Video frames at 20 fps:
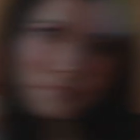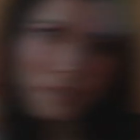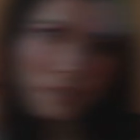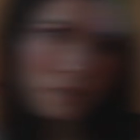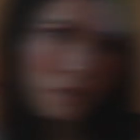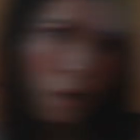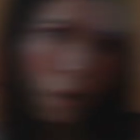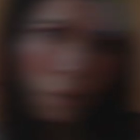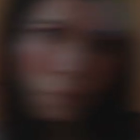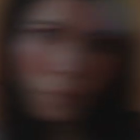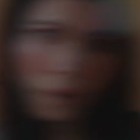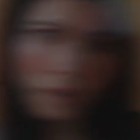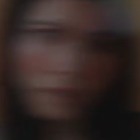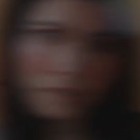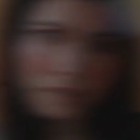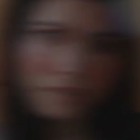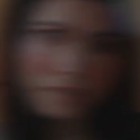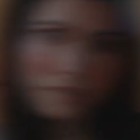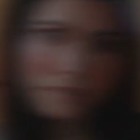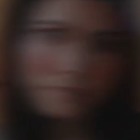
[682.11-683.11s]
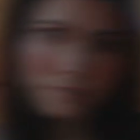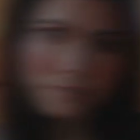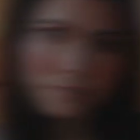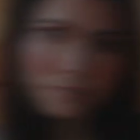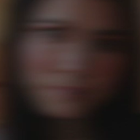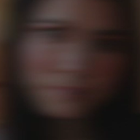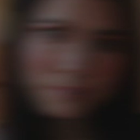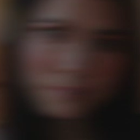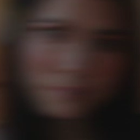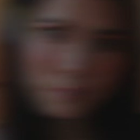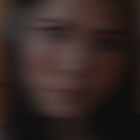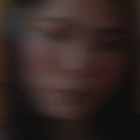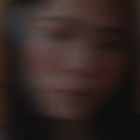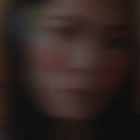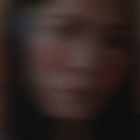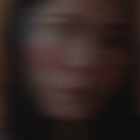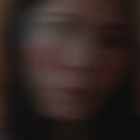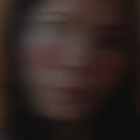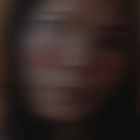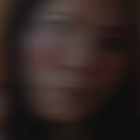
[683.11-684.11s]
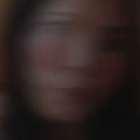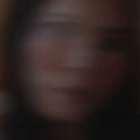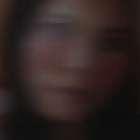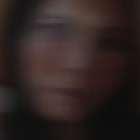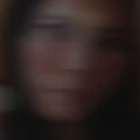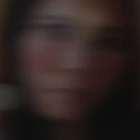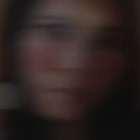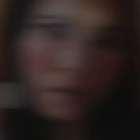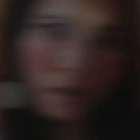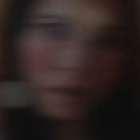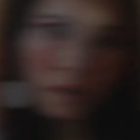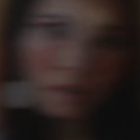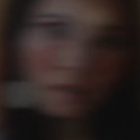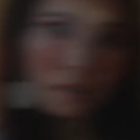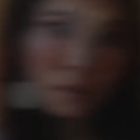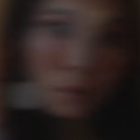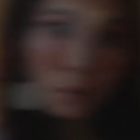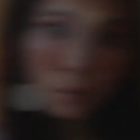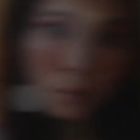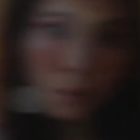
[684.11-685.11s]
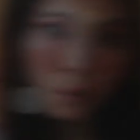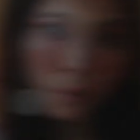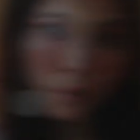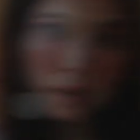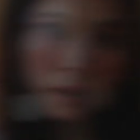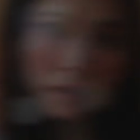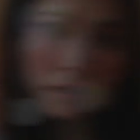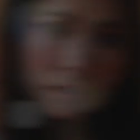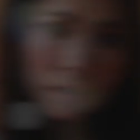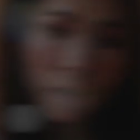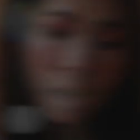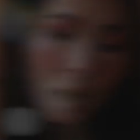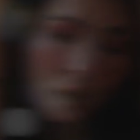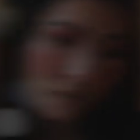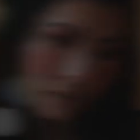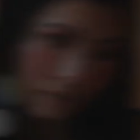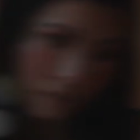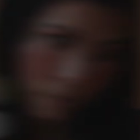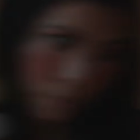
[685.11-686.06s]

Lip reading: as always, when you don't know something, Google it, ask